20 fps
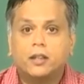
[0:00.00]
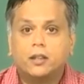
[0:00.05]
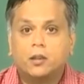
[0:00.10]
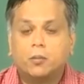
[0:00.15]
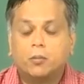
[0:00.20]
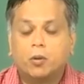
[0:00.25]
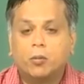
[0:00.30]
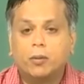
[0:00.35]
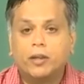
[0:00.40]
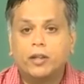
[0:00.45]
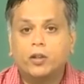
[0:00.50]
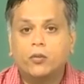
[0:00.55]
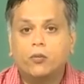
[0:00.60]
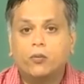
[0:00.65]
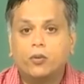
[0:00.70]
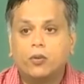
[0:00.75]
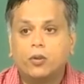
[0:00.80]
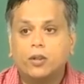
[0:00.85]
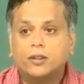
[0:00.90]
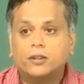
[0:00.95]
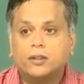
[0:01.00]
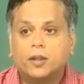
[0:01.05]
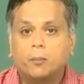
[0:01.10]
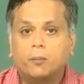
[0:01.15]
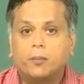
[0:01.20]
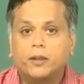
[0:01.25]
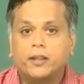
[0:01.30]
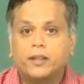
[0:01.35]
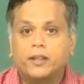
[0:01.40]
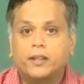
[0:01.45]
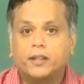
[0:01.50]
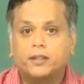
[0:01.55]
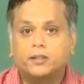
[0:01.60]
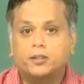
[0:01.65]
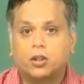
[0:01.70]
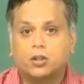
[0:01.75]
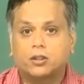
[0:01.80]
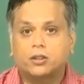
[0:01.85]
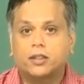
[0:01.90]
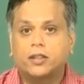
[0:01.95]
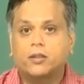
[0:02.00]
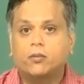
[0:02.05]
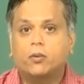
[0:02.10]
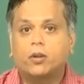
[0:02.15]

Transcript: The moment the fuel is completely exhausted,